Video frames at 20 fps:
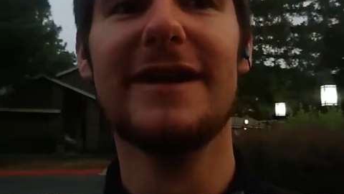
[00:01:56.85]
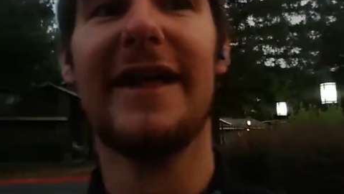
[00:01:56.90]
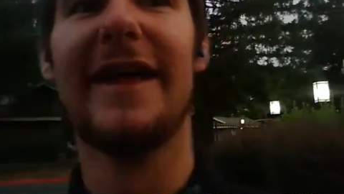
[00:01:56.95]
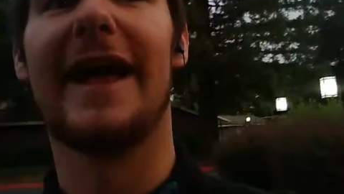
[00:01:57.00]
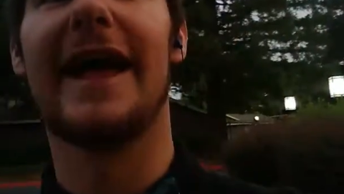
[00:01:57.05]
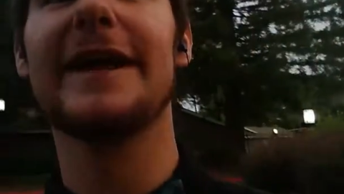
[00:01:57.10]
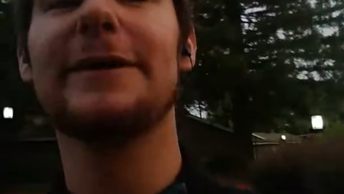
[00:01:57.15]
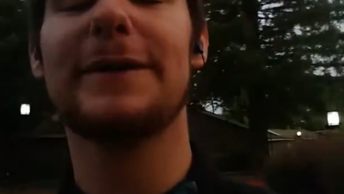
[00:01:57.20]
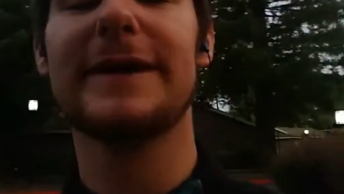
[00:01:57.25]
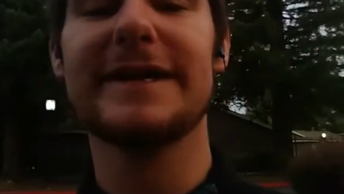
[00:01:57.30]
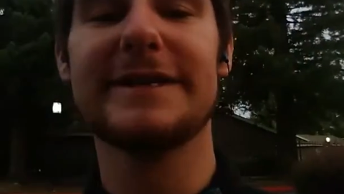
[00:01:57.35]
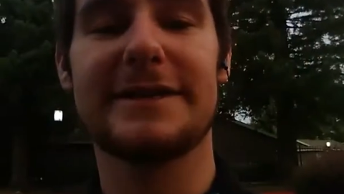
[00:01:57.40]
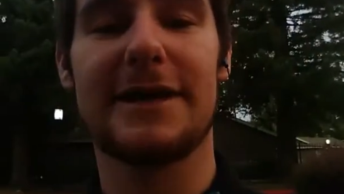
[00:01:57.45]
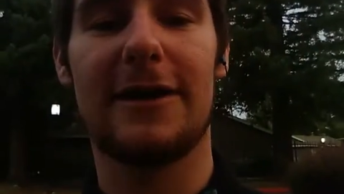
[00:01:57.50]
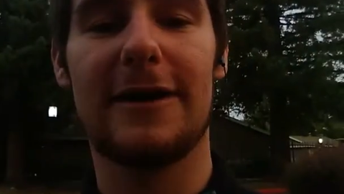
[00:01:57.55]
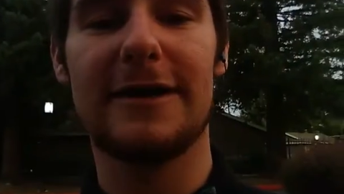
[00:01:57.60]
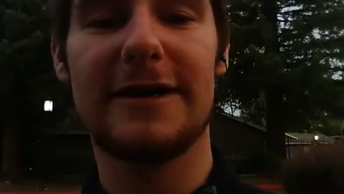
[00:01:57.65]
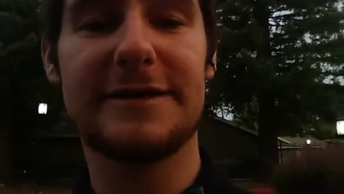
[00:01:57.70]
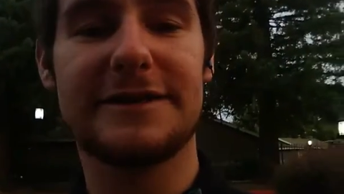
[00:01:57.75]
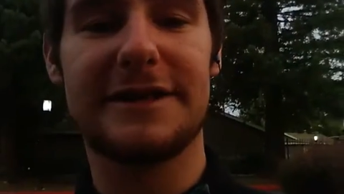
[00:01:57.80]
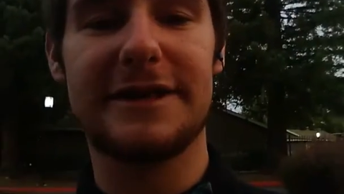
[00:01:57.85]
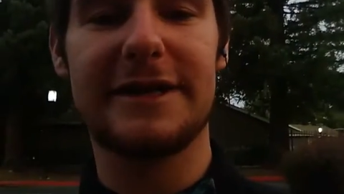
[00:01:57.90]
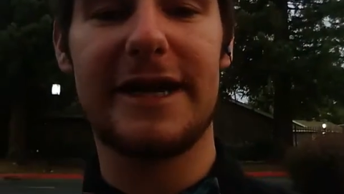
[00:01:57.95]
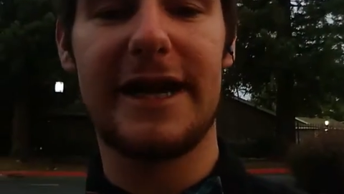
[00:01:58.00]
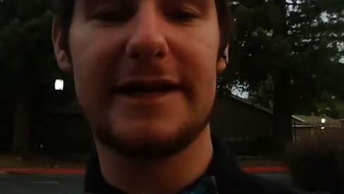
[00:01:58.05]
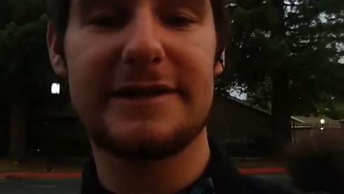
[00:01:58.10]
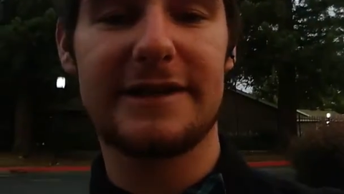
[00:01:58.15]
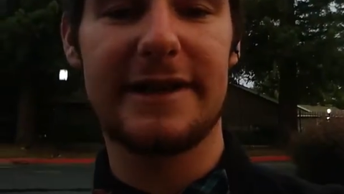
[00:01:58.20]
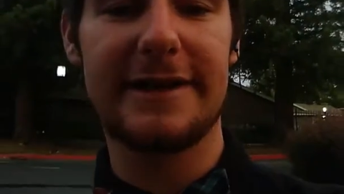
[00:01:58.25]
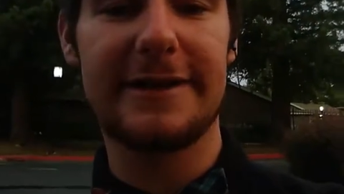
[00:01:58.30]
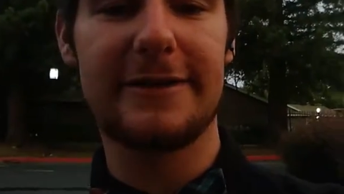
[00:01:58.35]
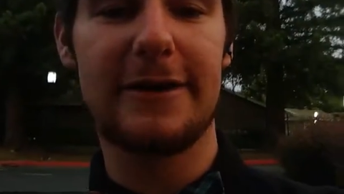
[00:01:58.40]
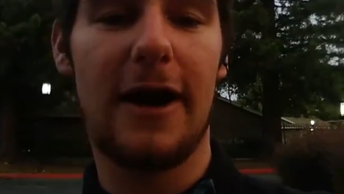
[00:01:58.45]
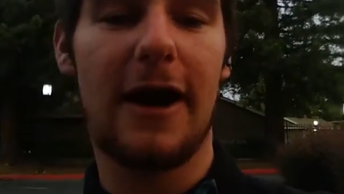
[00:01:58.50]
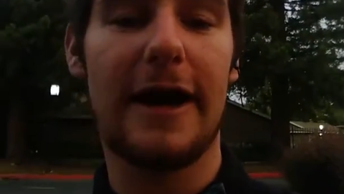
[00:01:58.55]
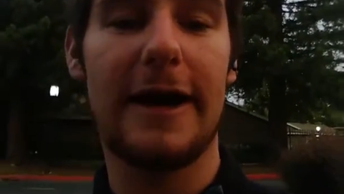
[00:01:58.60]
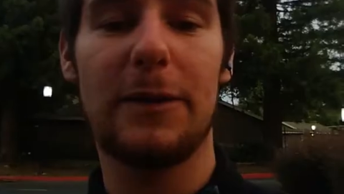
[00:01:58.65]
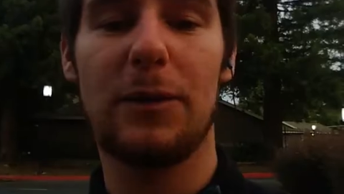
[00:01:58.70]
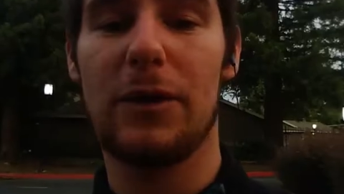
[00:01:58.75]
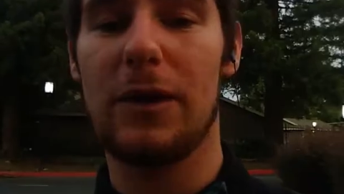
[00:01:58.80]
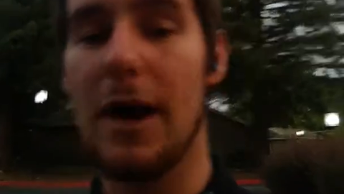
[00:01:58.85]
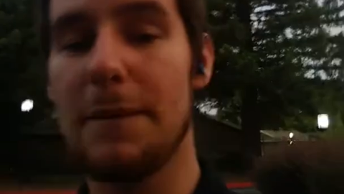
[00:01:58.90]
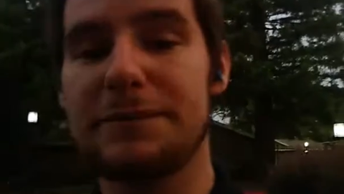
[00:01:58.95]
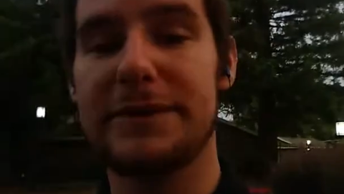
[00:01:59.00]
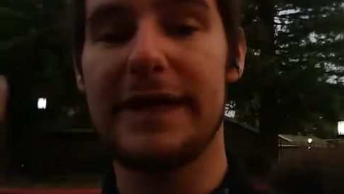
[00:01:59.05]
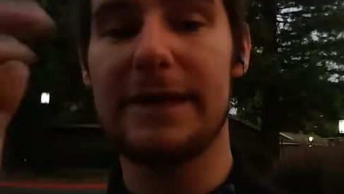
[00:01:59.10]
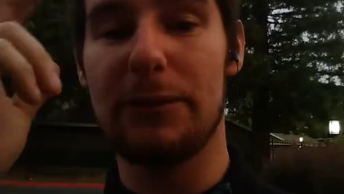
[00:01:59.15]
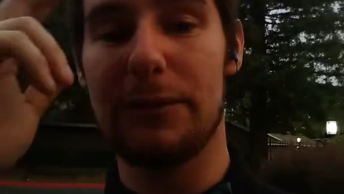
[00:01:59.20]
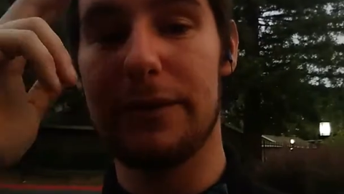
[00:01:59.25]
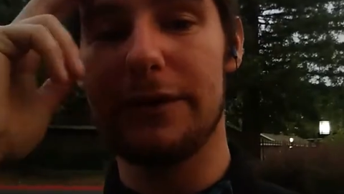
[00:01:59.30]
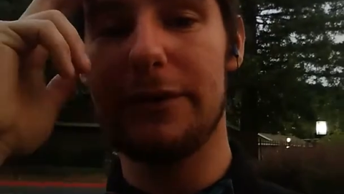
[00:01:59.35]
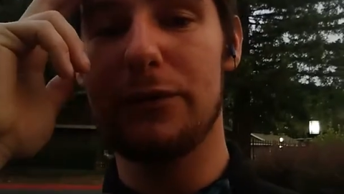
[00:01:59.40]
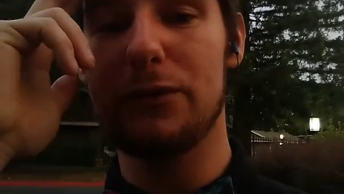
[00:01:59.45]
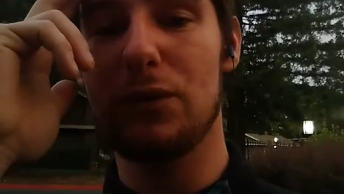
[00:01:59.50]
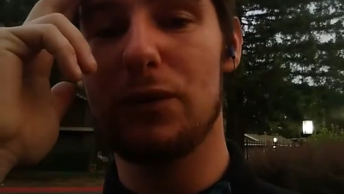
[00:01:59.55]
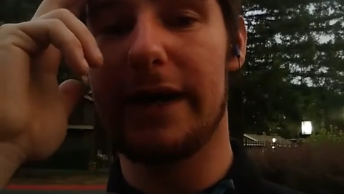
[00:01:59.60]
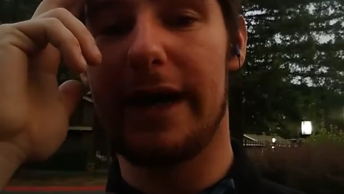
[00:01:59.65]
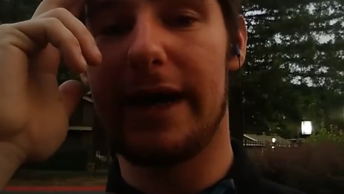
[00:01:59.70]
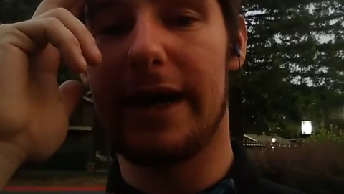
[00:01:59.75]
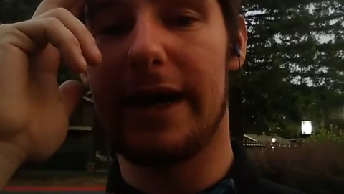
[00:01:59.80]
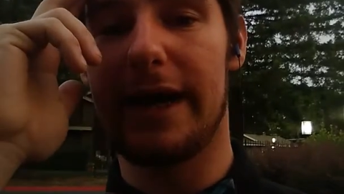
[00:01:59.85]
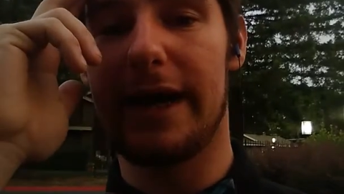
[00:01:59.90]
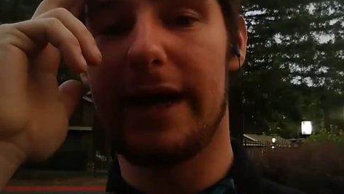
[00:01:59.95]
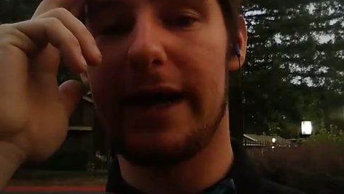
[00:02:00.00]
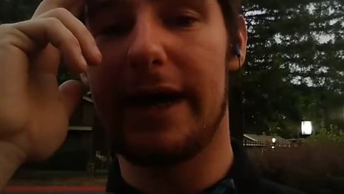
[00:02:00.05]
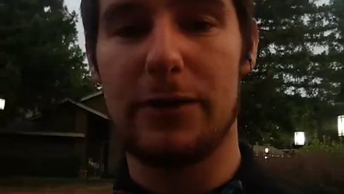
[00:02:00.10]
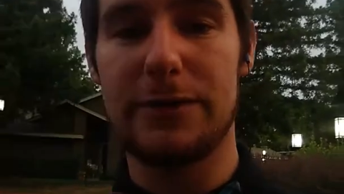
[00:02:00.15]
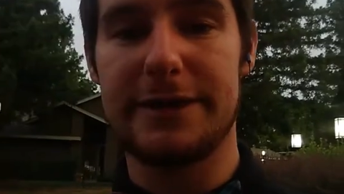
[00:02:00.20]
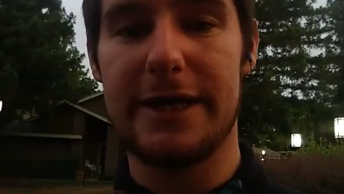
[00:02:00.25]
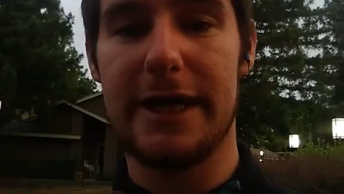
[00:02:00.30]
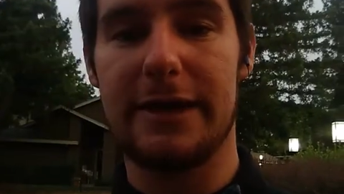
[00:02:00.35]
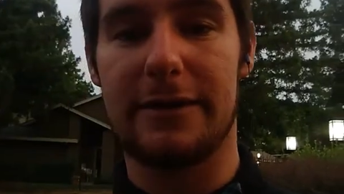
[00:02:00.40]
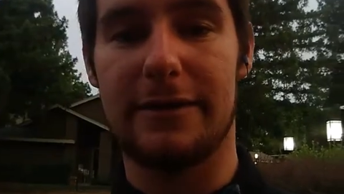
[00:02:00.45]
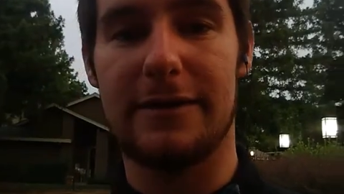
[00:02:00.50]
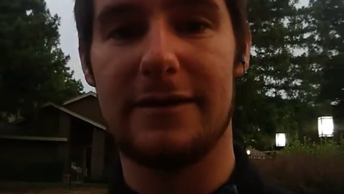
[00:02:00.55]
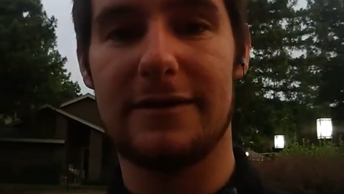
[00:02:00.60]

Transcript: Anyways, I'll see you guys later. I will update when I get to the hotel.